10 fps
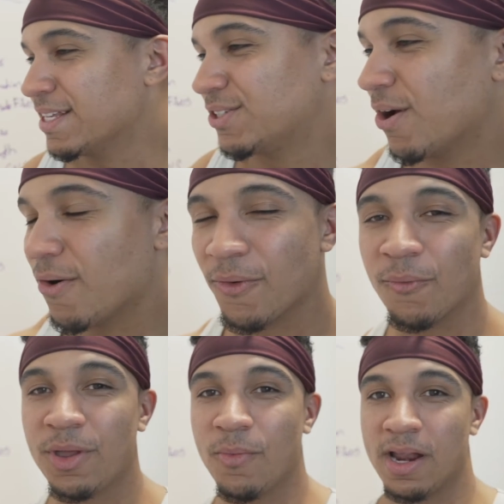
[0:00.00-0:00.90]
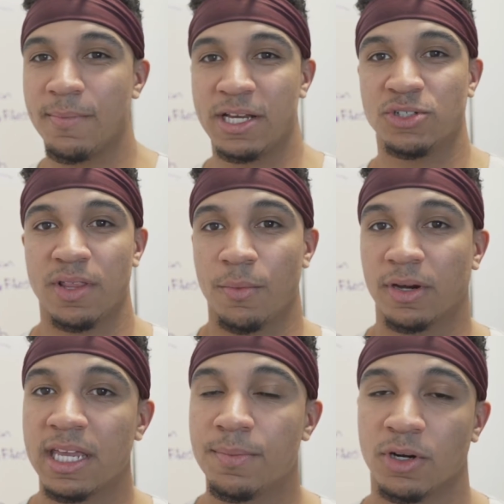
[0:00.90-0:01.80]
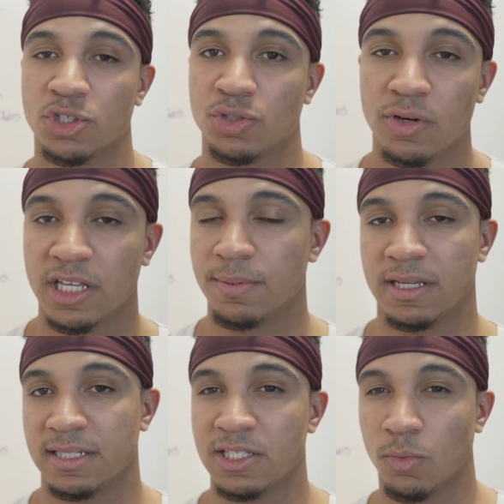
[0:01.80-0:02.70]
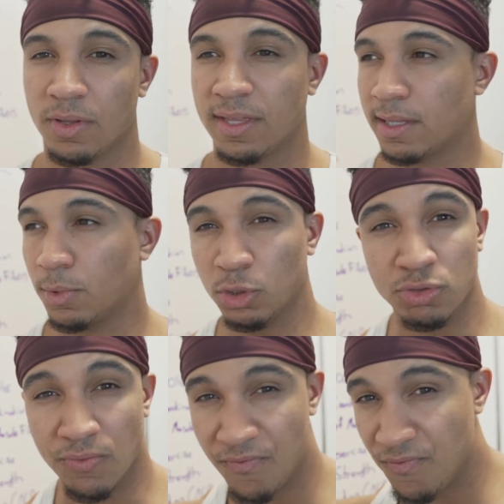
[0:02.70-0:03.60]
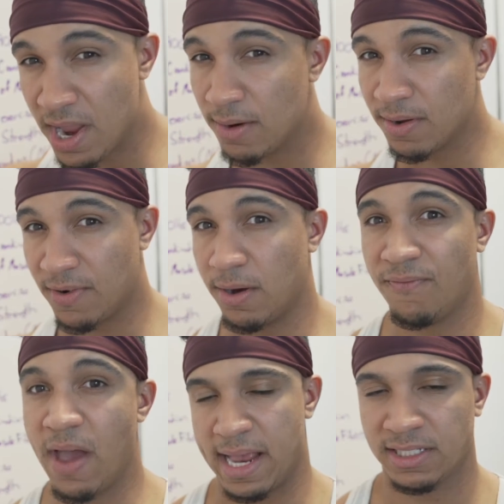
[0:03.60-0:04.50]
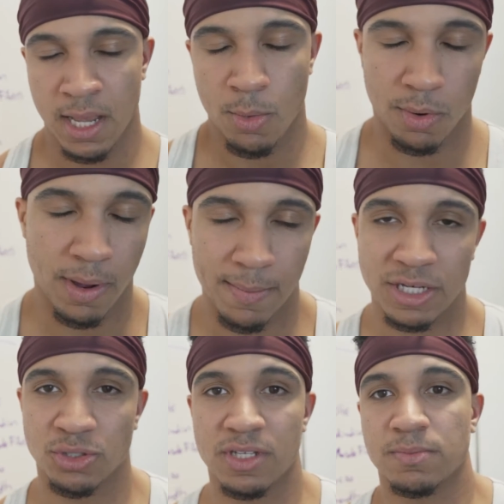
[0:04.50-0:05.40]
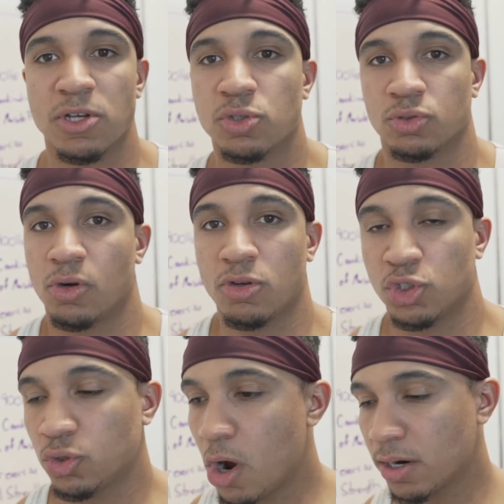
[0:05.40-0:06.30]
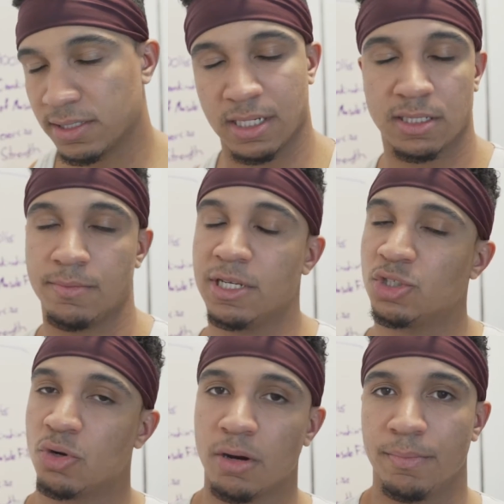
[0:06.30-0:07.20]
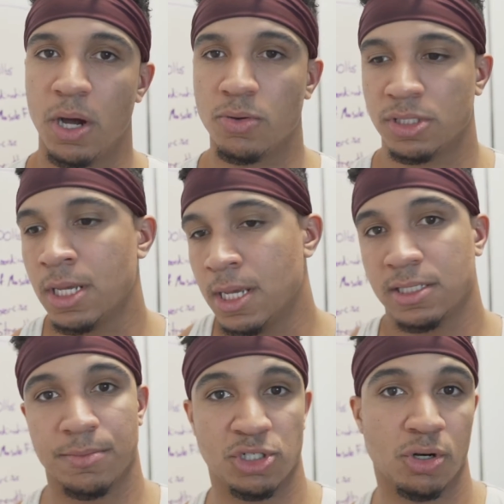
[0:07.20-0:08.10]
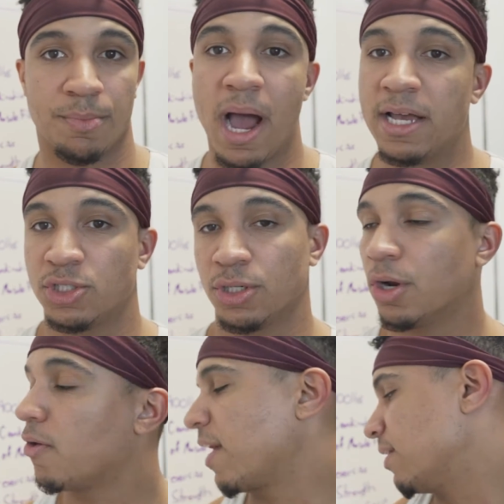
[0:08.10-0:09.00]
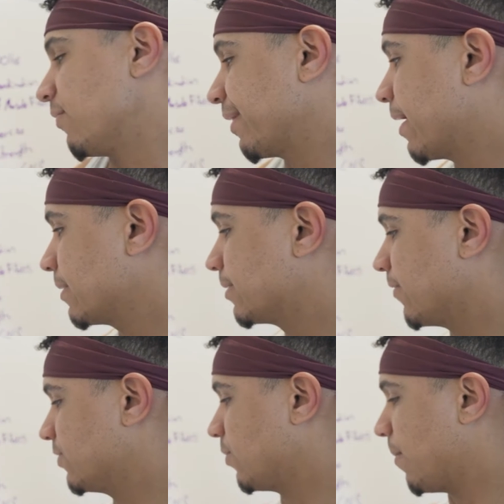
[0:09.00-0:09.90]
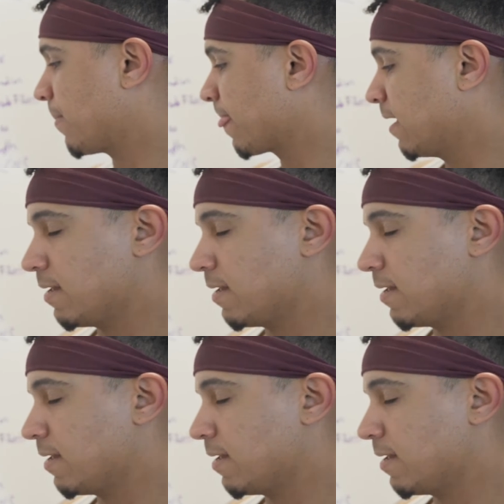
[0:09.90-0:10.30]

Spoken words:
So we want to make sure that we're keeping our strength because that's the one thing that we'll lose very fast. We want to make sure these muscles are all strong because that's going to be strong bones, it's going to be strong posture, and all that different kind of stuff as well.